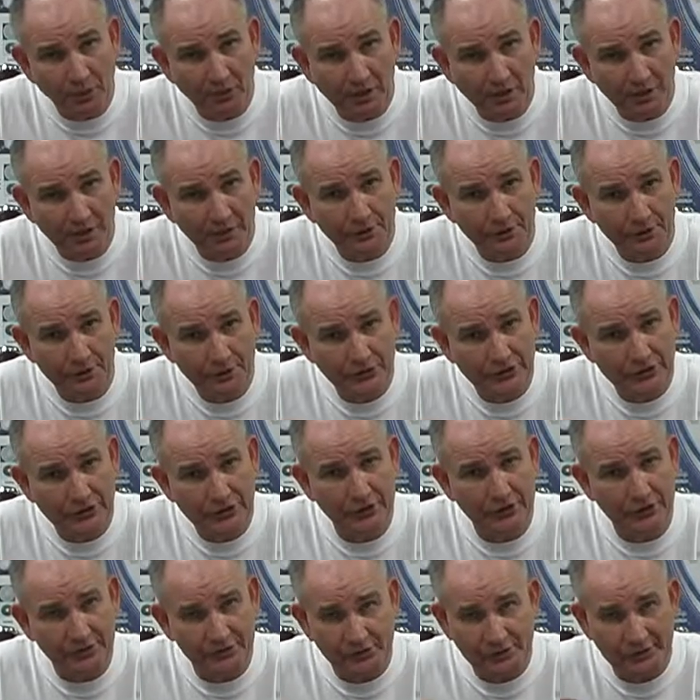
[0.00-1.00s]
water through the
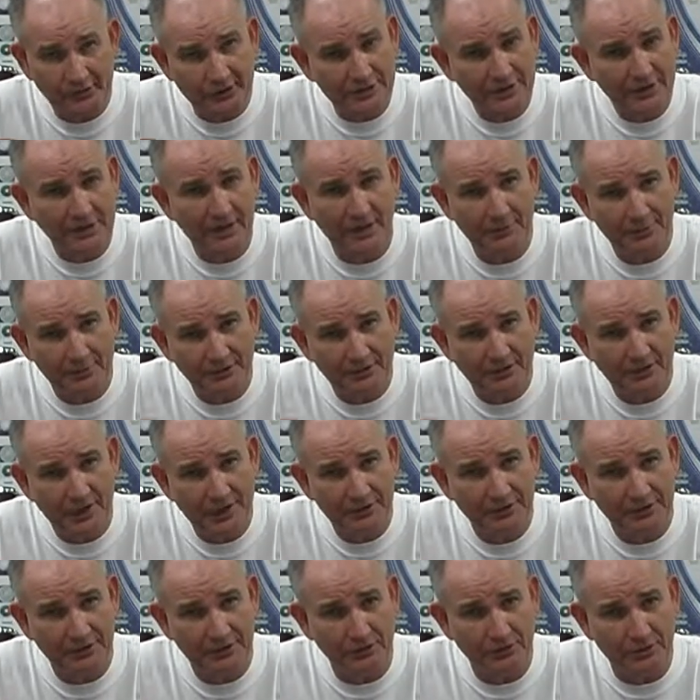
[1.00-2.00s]
skin 6 times
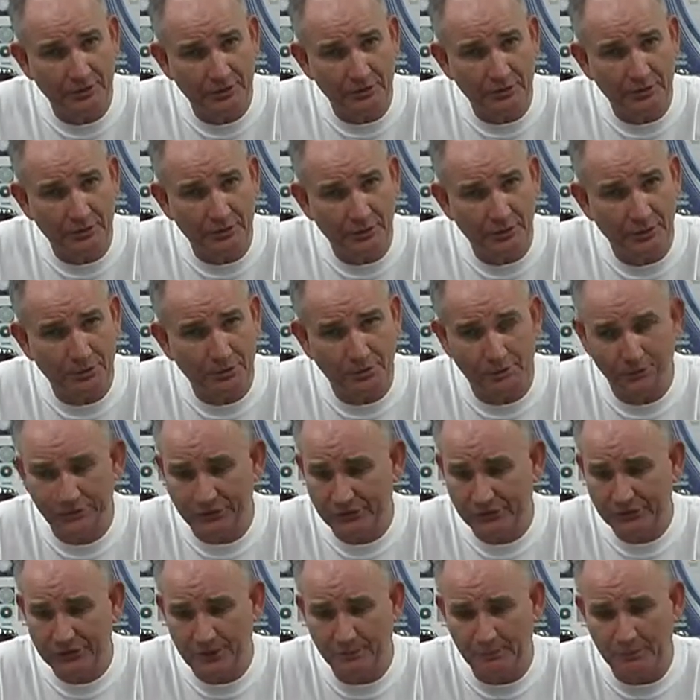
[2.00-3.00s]
faster than you do through the
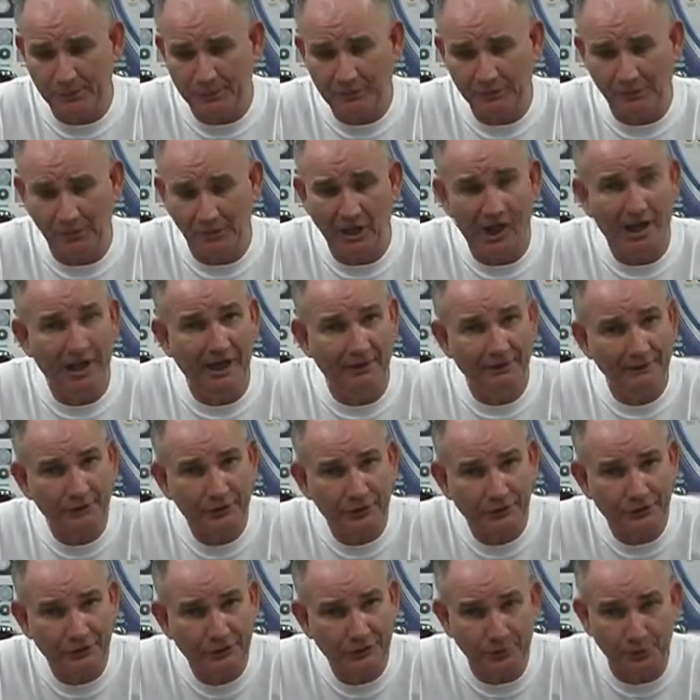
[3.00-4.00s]
stomach, so
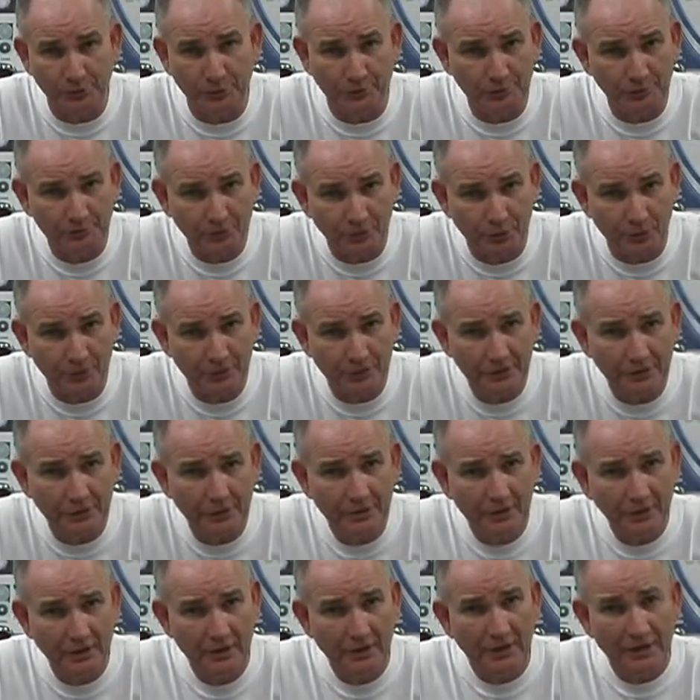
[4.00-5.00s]
obviously it's real important
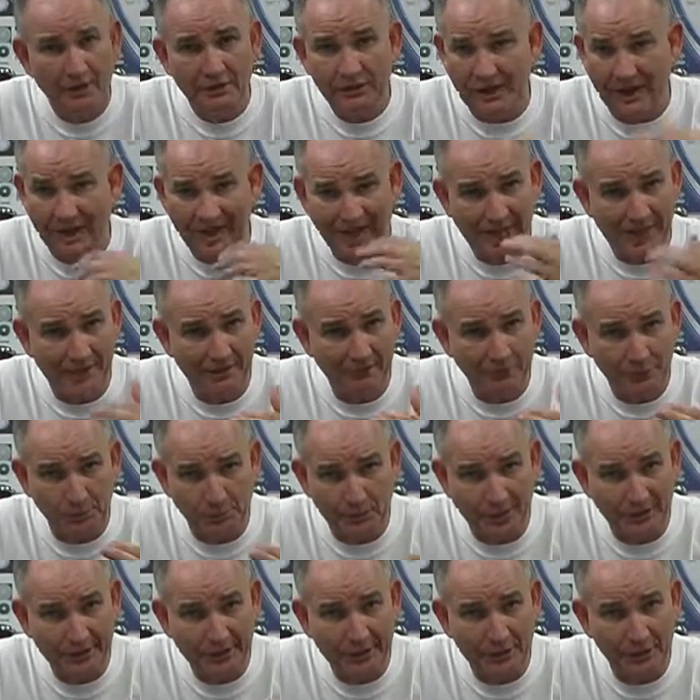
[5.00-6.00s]
to have the
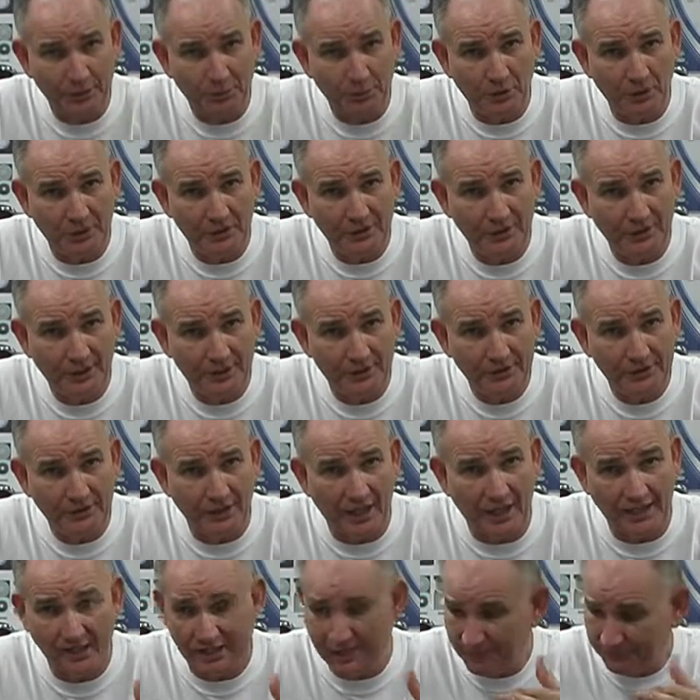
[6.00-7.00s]
right kind of water
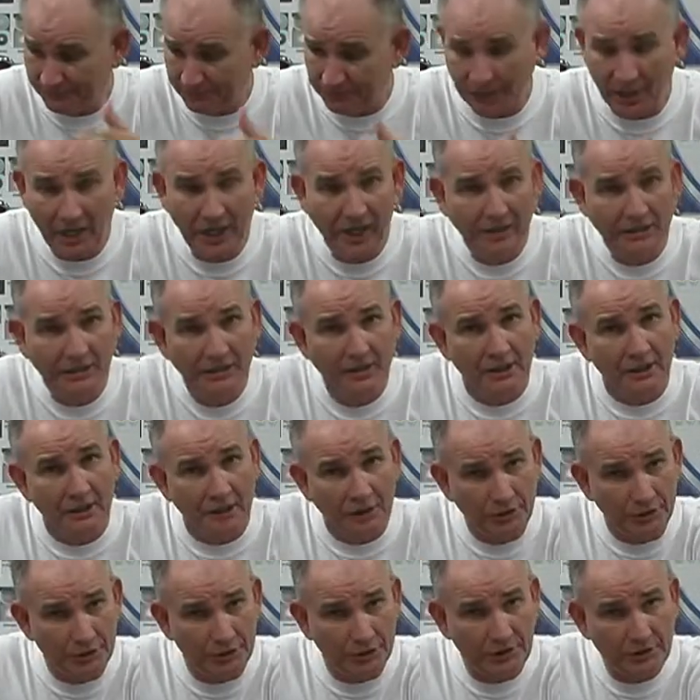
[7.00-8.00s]
outside. If not,
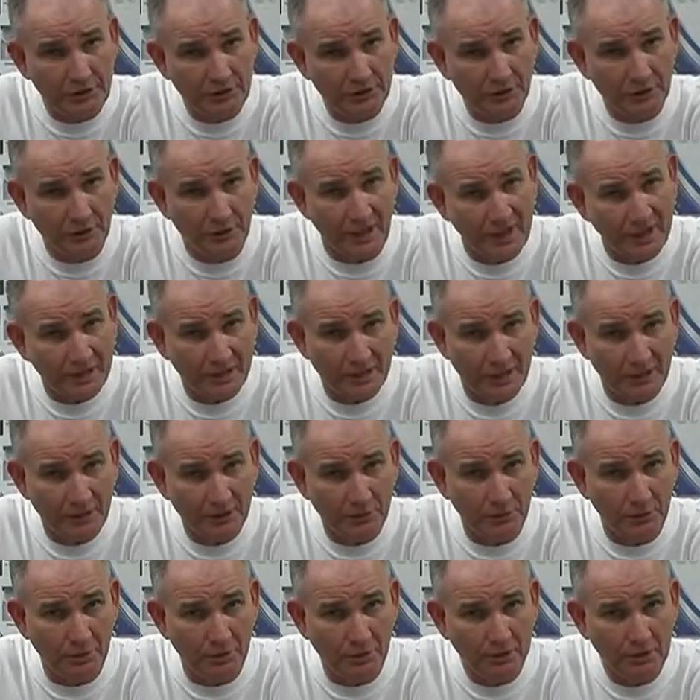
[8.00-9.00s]
you're drinking the right kind
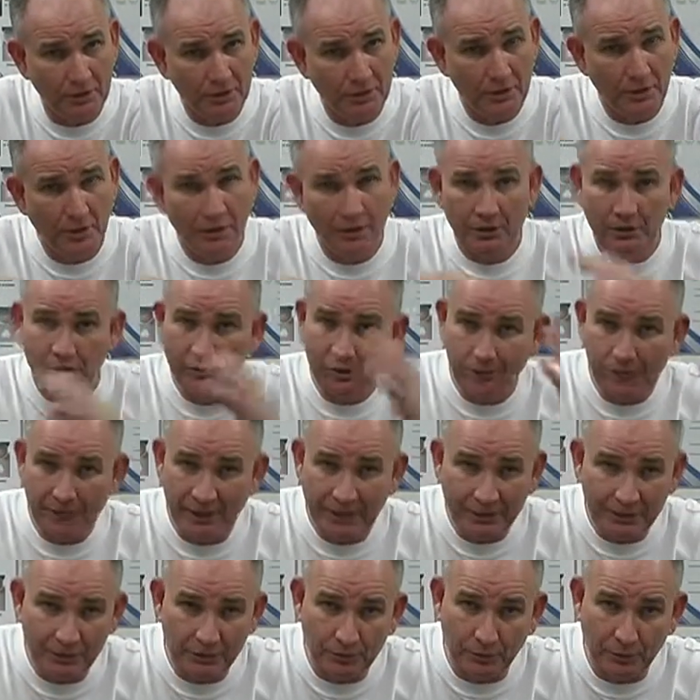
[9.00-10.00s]
of water to
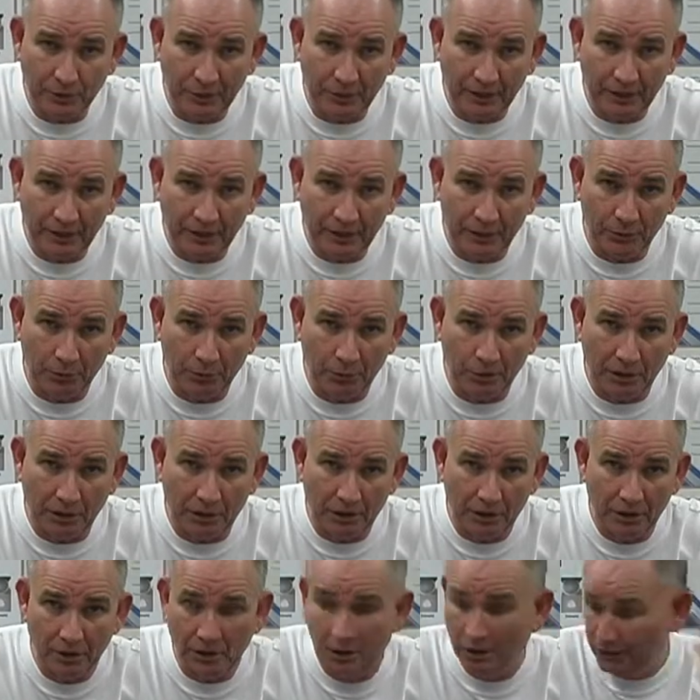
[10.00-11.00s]
bathe in the wrong kind of water.
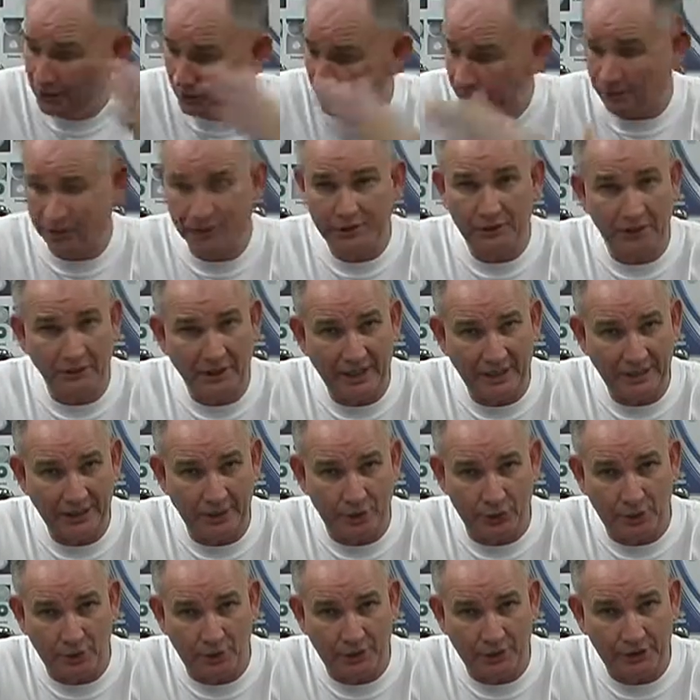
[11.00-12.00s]
To drink the right kind
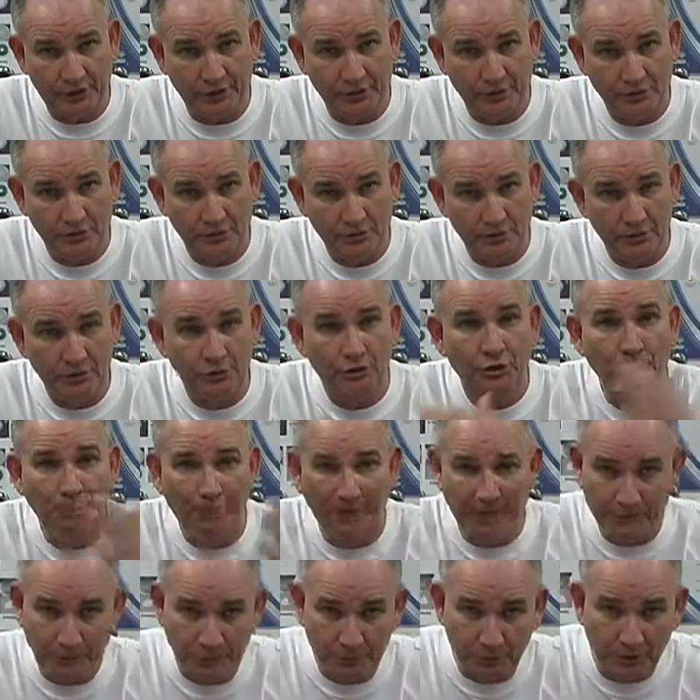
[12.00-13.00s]
of water, to
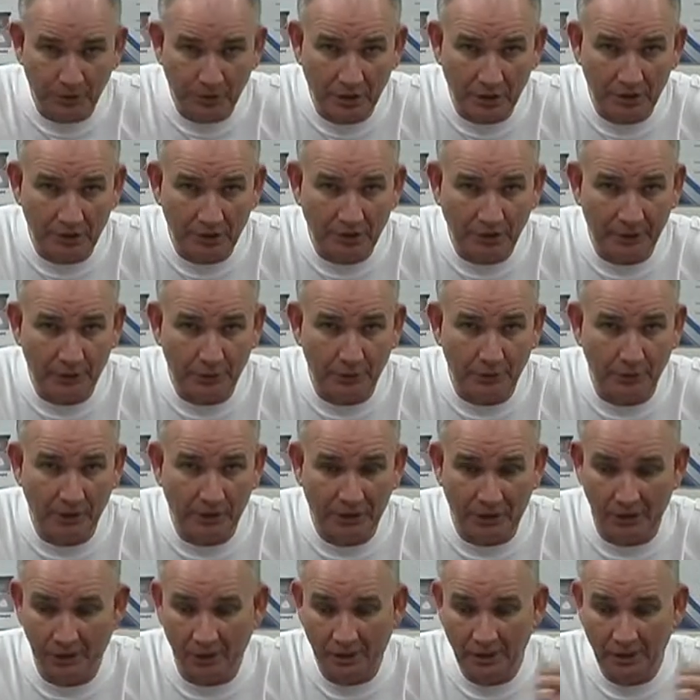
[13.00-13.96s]
bathe in the wrong kind of water.